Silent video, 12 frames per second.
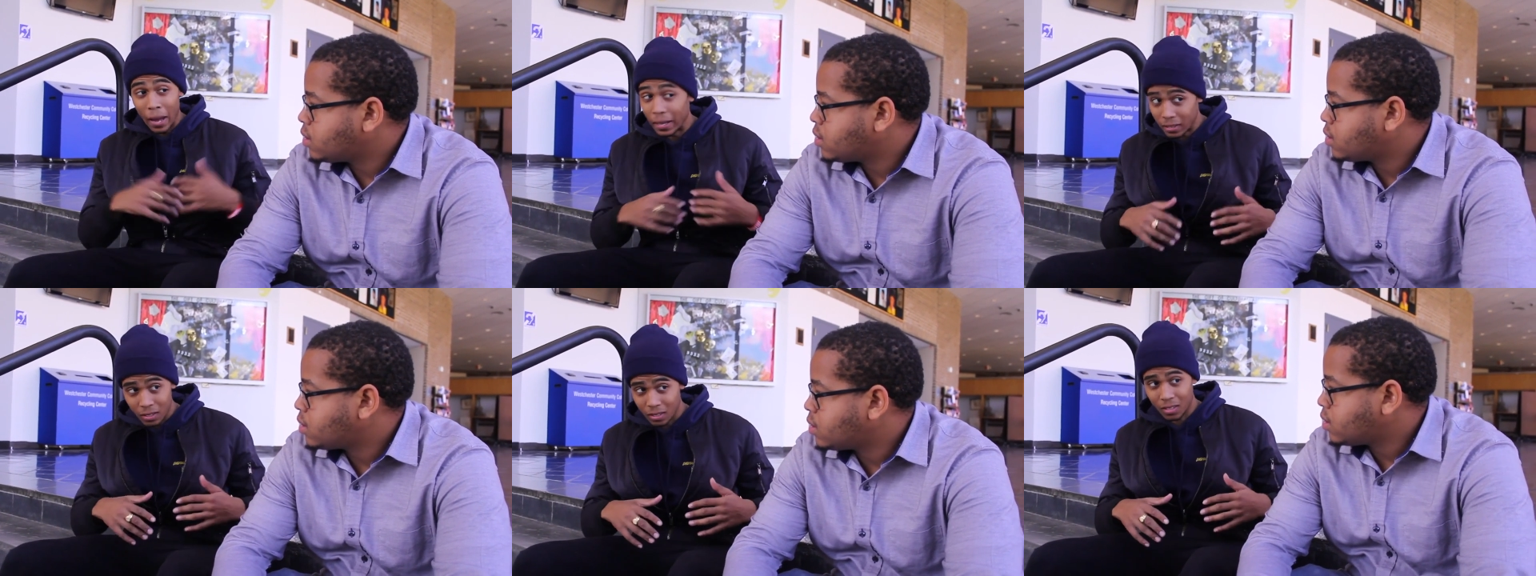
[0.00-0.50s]

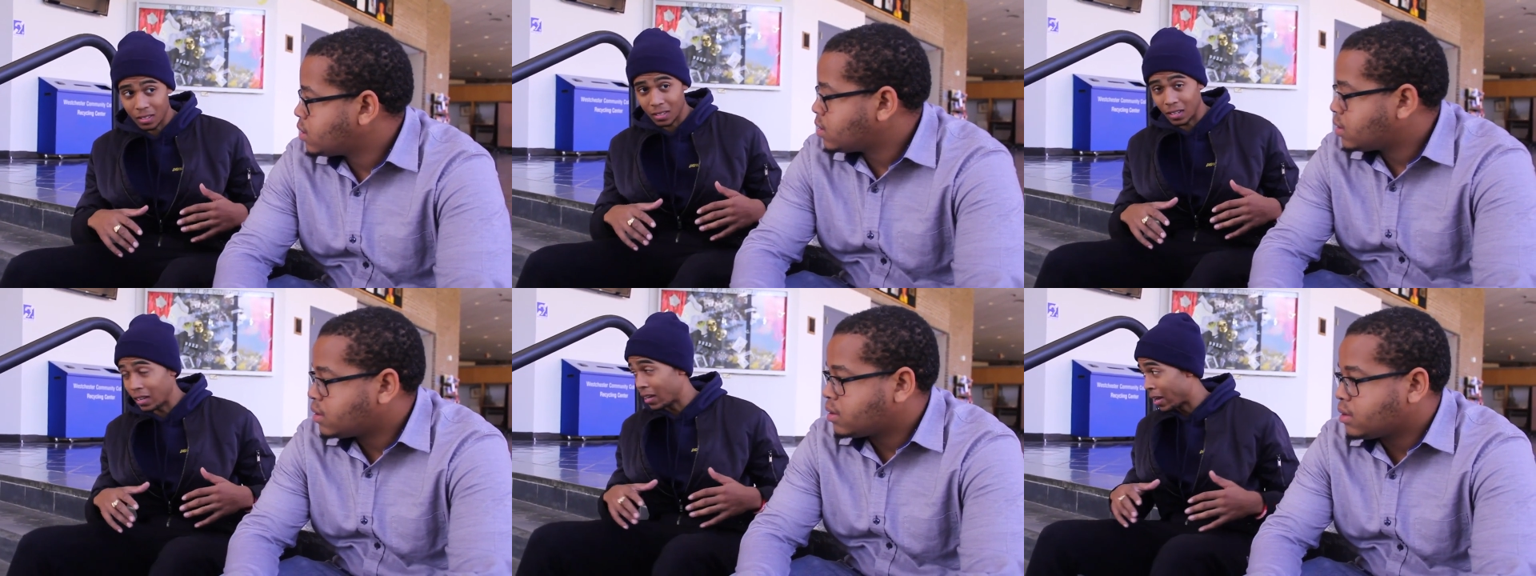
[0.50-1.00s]
Speaker 1: pets
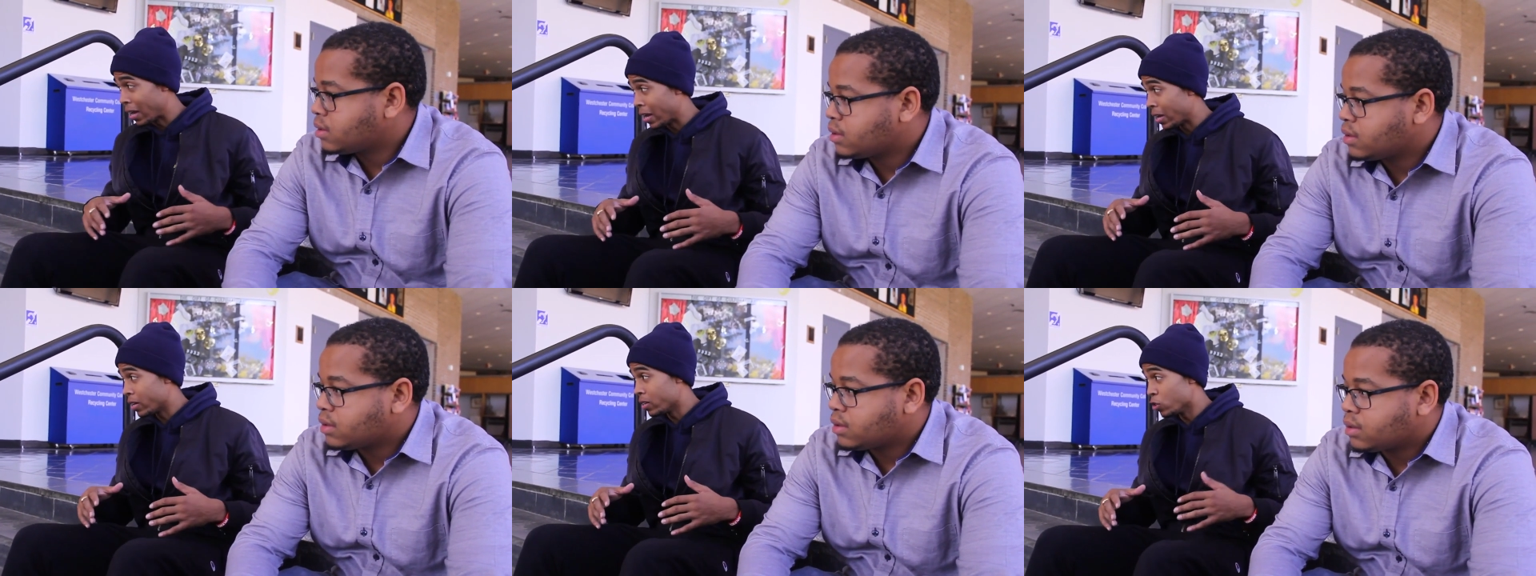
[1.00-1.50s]

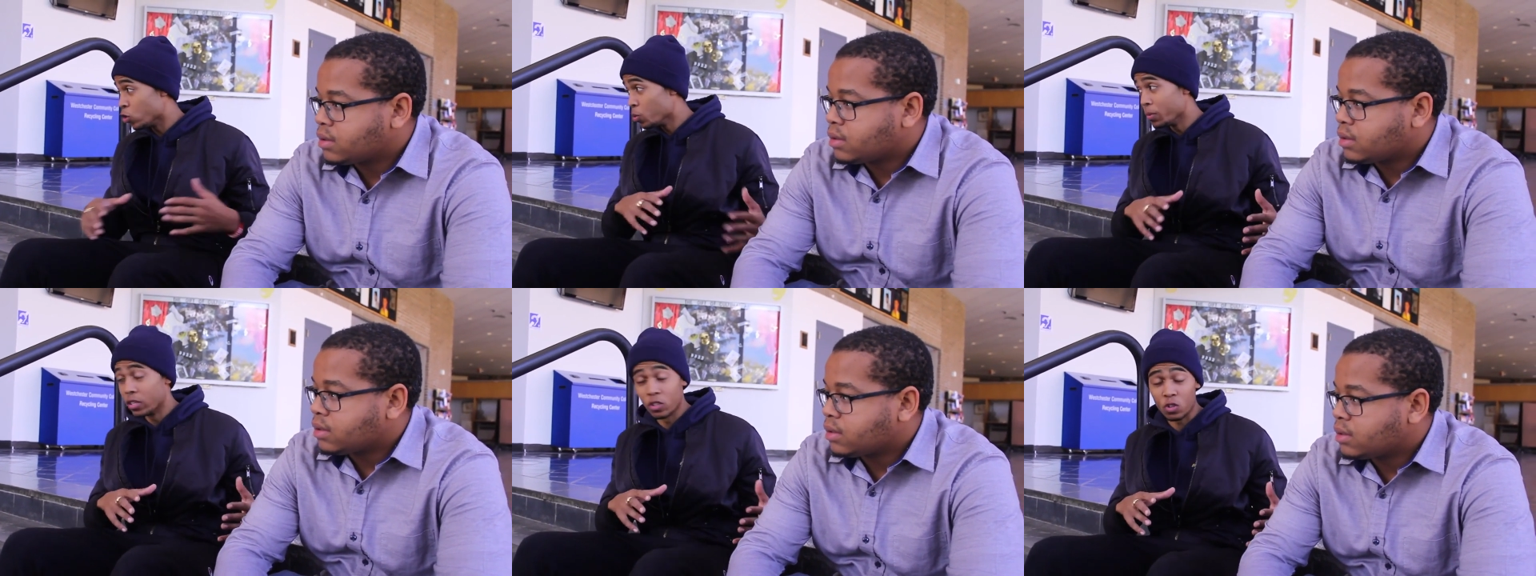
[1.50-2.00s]
and
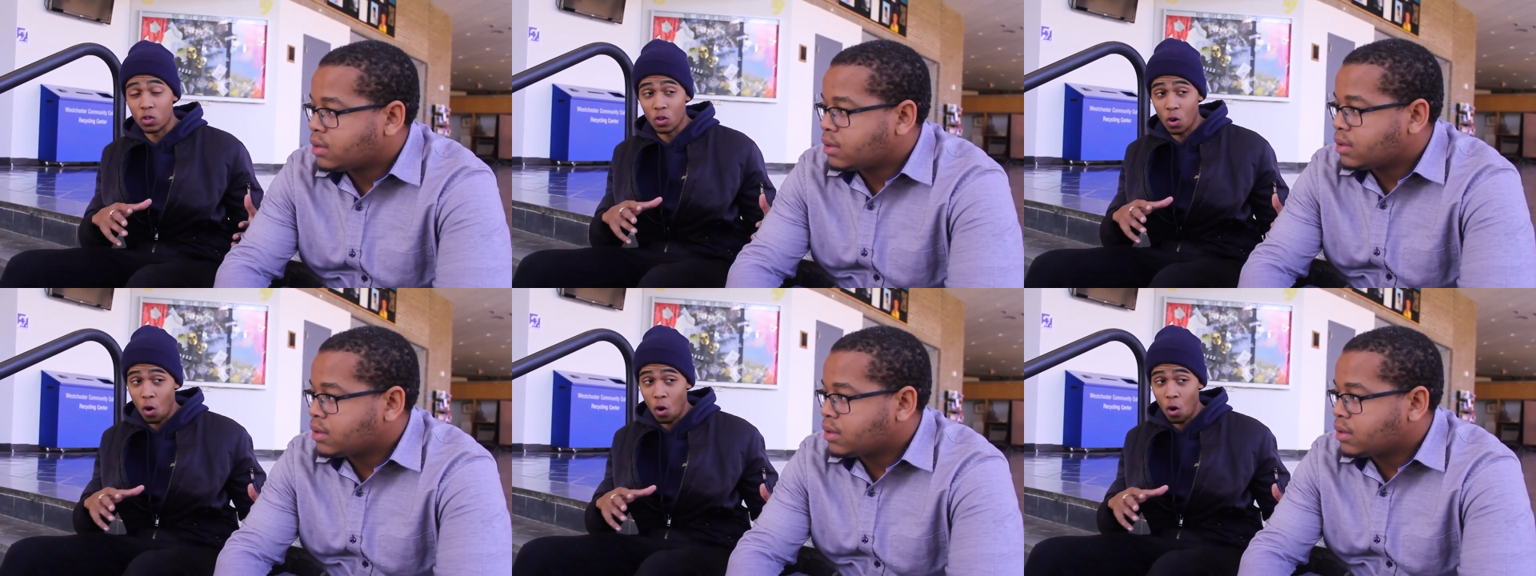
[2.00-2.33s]
humans